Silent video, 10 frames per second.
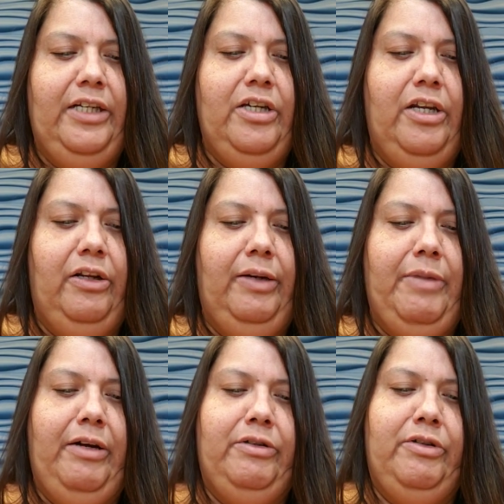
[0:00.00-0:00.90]
tunneling
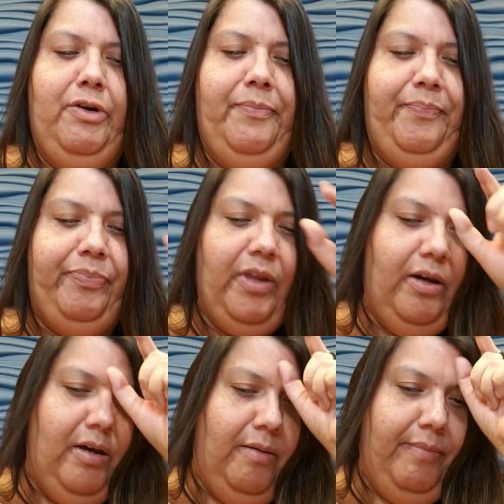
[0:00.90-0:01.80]
microscope.
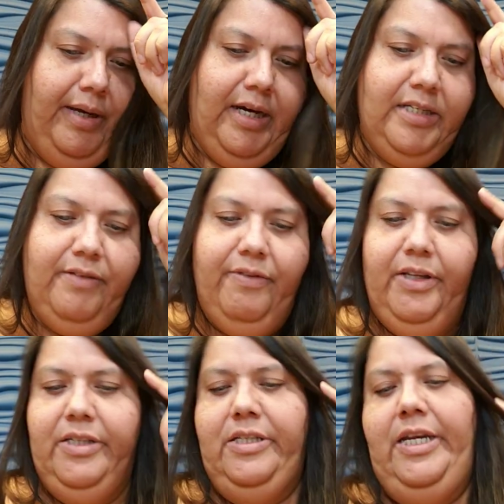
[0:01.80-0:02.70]
Because of
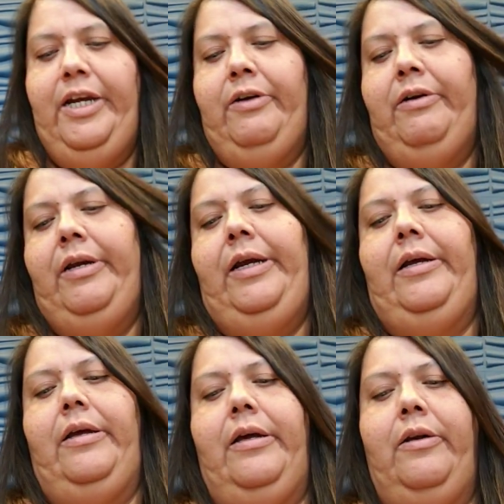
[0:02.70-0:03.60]
this, they earned
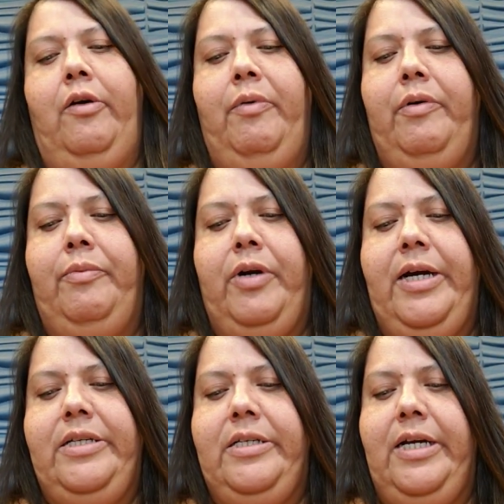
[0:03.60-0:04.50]
a Nobel
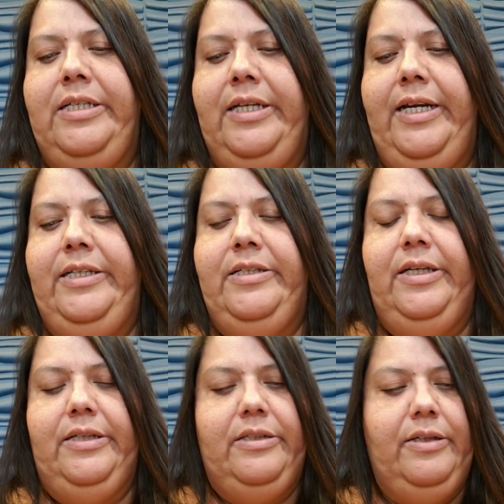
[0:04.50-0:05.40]
Prize in
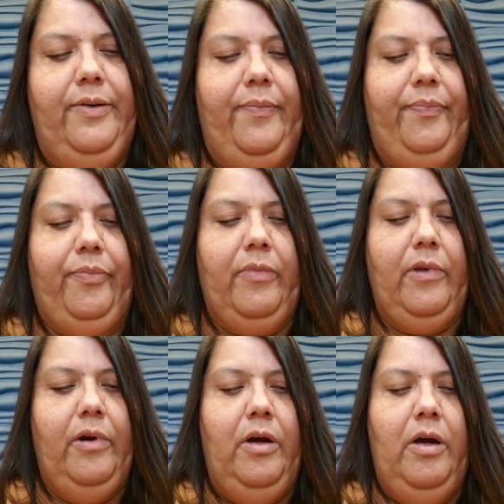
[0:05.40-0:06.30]
1986.
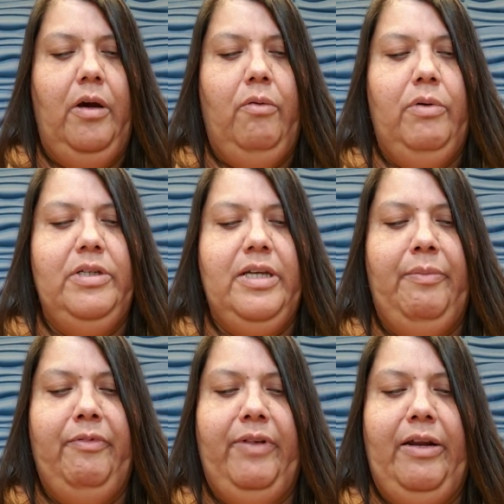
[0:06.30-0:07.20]
One type
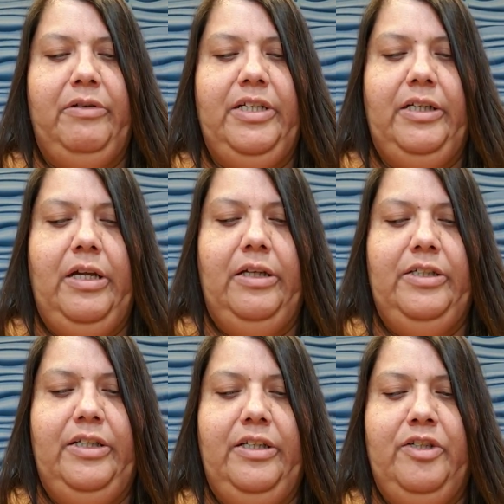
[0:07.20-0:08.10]
of
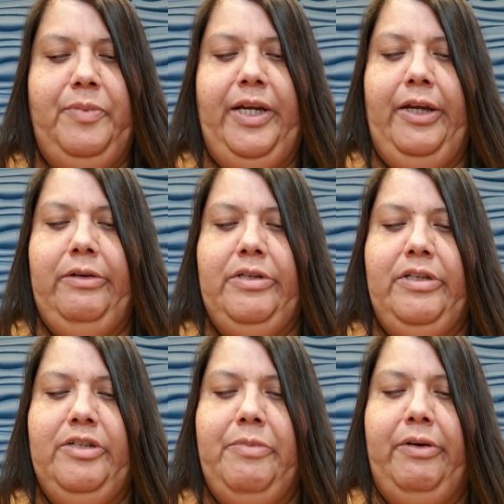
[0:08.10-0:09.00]
nanotechnology that is being used in
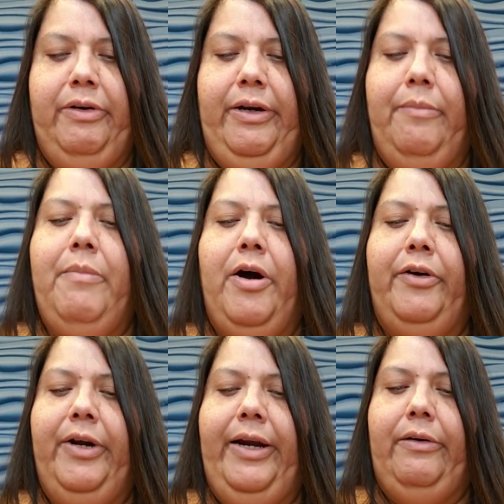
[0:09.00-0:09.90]
this
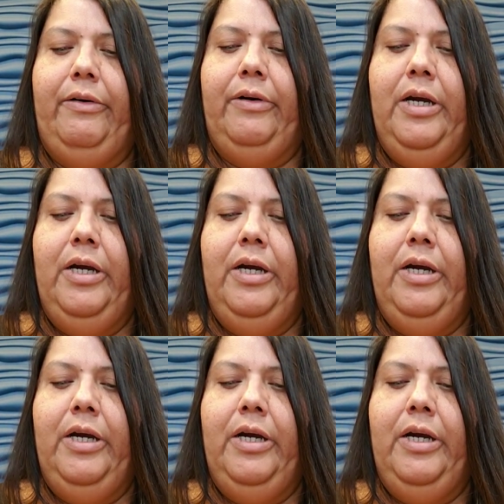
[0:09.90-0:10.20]
modern era